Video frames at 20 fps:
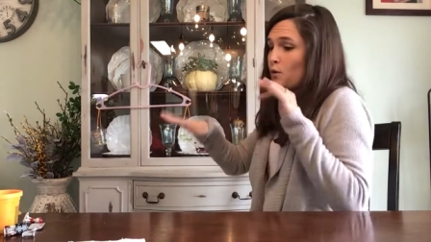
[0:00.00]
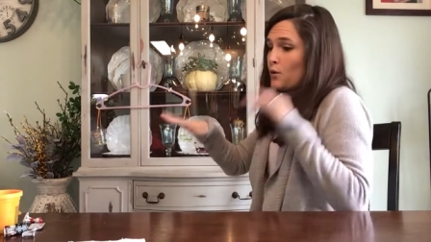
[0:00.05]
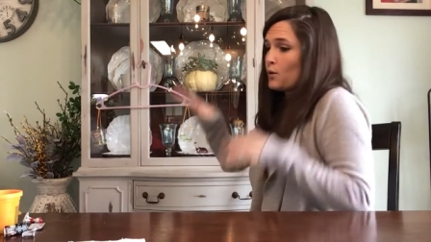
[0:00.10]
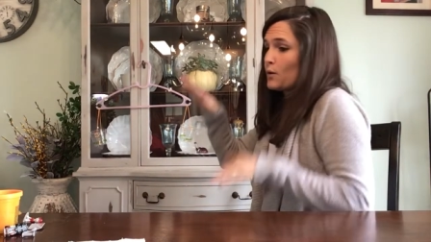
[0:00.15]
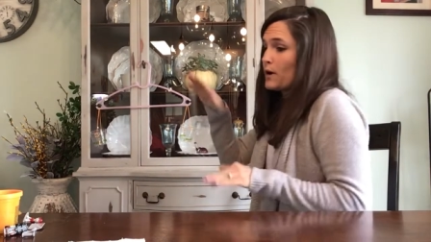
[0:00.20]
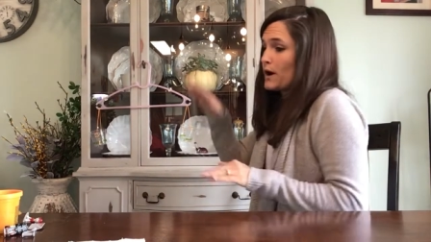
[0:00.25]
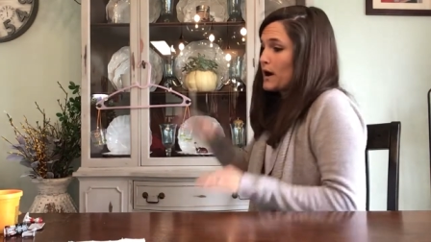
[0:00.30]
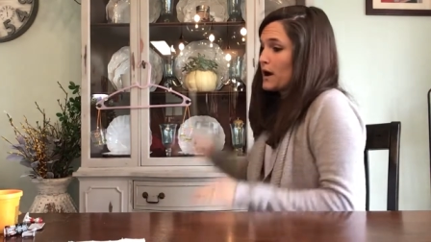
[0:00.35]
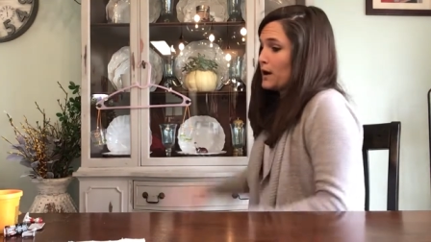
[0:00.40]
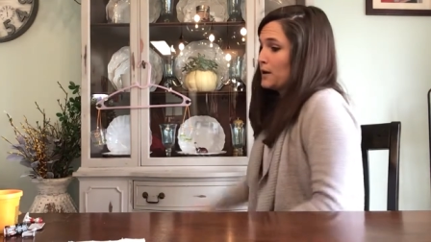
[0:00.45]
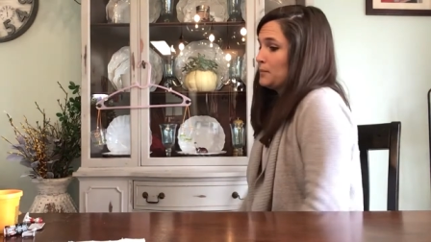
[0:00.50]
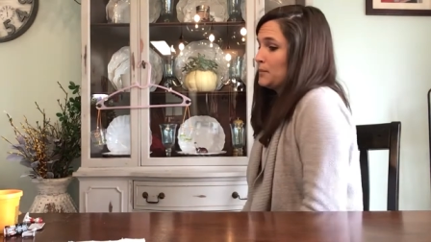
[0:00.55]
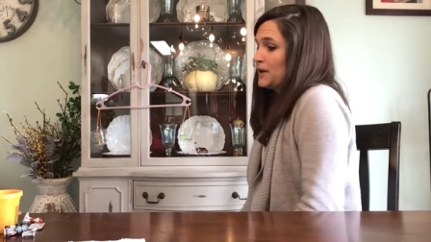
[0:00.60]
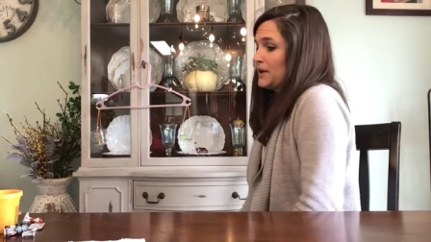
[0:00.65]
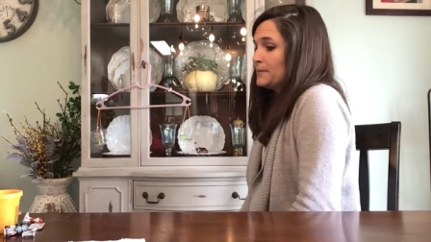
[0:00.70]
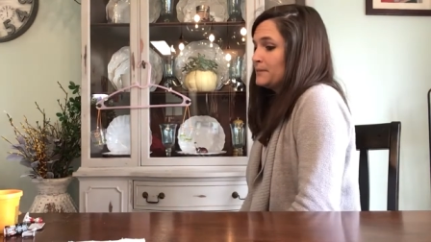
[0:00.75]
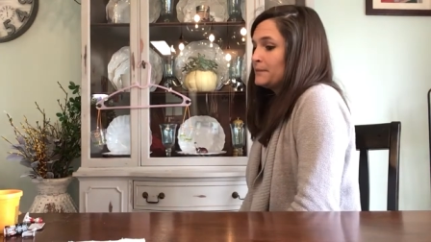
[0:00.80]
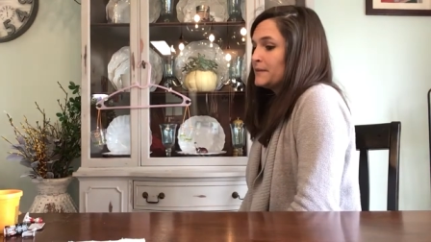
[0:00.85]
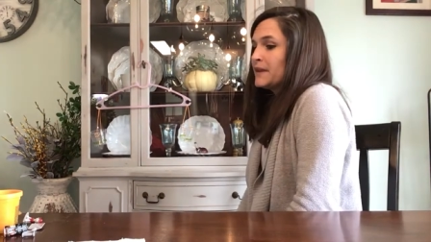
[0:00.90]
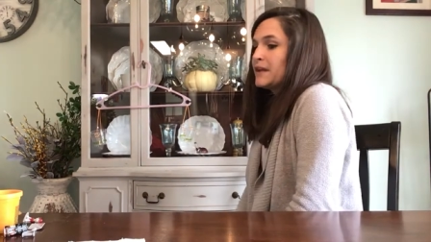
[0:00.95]
or up.
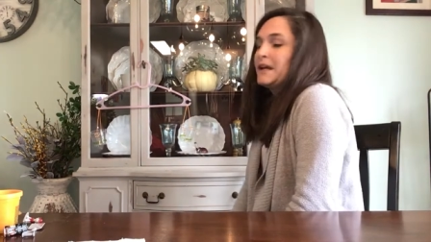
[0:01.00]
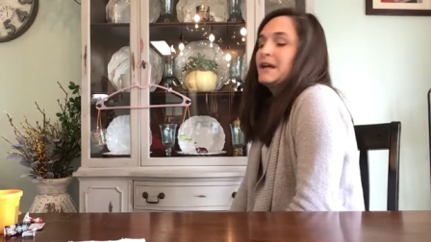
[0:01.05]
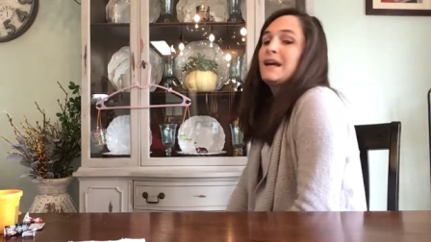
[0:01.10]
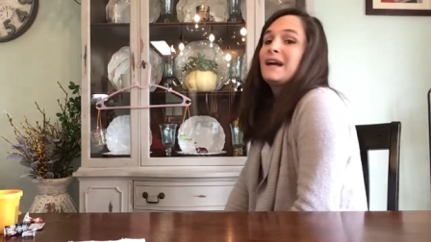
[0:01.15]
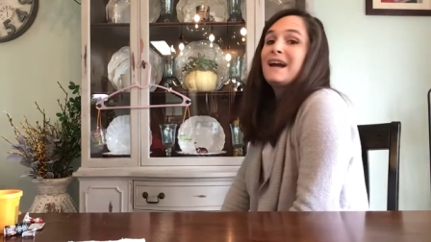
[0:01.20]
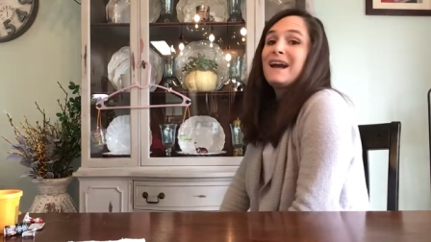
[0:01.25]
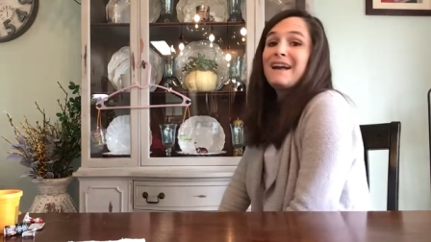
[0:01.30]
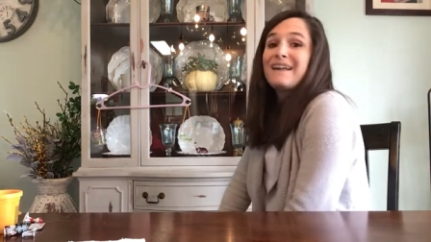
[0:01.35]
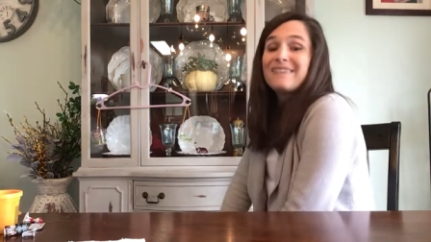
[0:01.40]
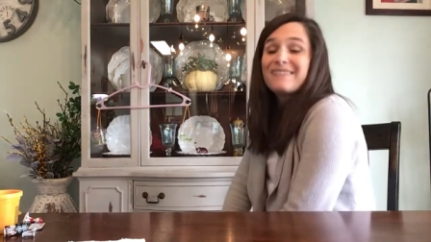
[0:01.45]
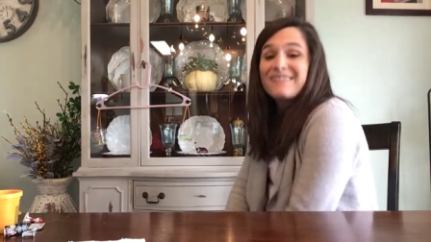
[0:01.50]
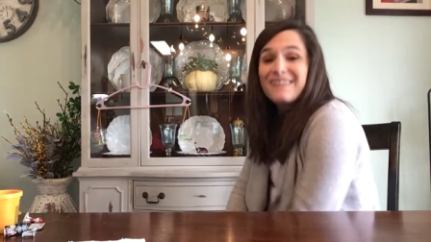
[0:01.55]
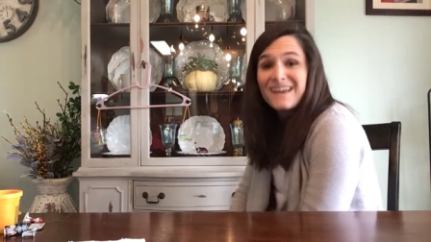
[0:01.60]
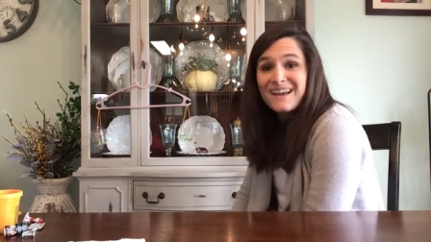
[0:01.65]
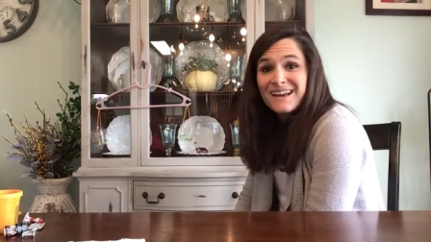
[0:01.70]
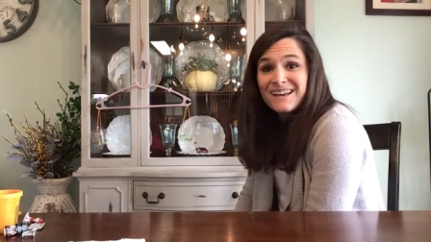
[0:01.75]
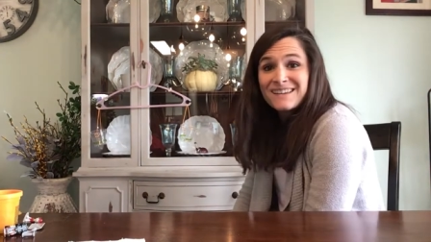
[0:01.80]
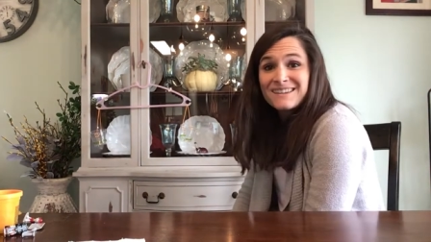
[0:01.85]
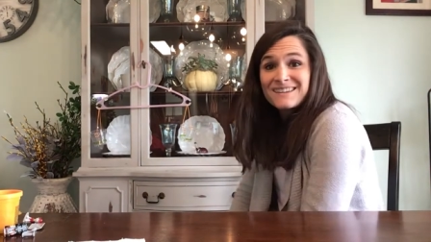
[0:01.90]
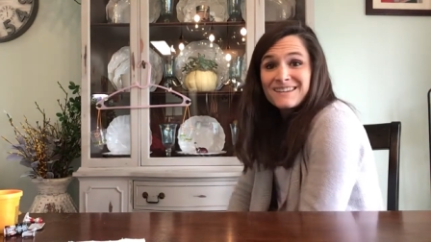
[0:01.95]
And
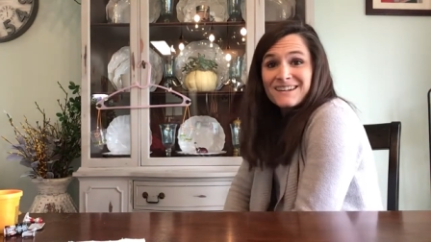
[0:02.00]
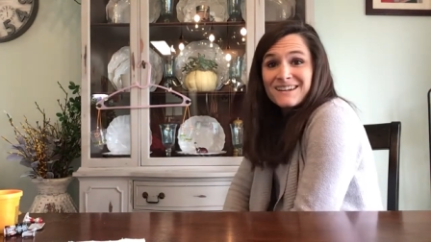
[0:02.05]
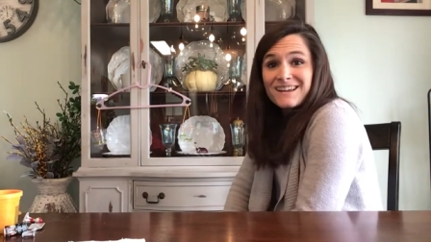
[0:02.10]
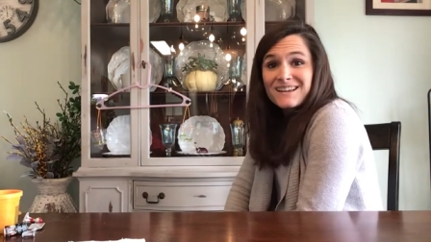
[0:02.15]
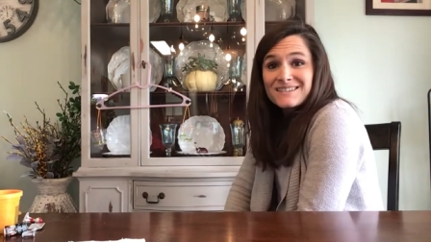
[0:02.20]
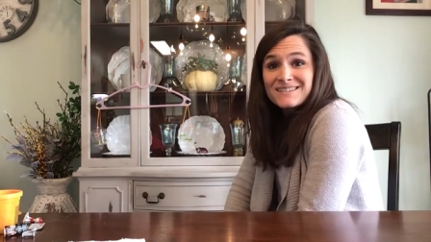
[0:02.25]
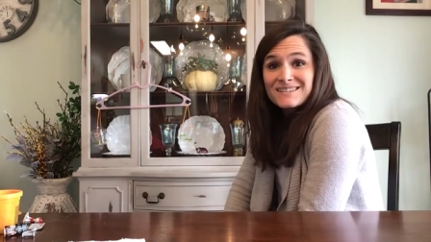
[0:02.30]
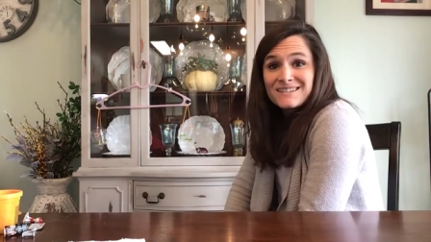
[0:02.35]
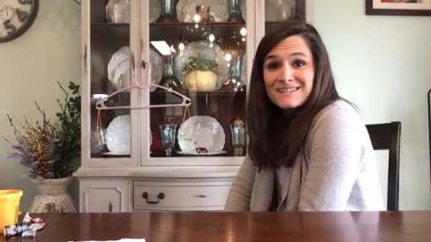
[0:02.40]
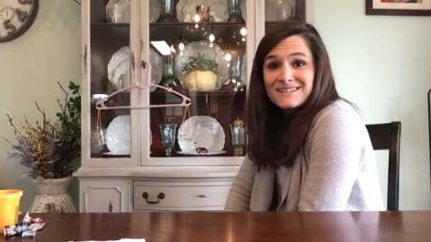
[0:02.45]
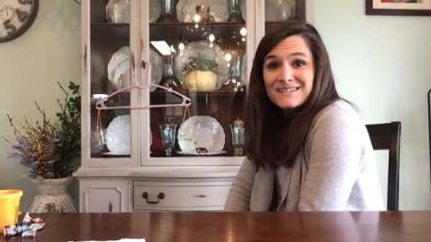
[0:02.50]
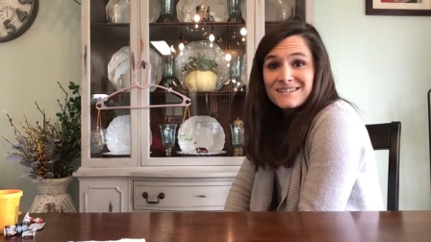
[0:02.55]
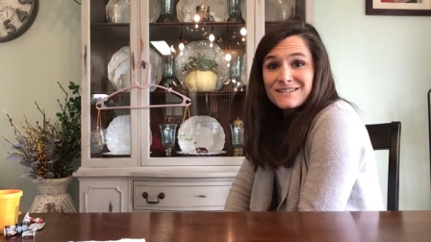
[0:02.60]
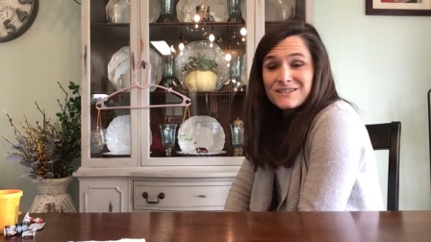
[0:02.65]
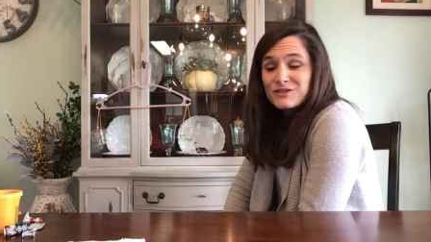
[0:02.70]
then the next thing to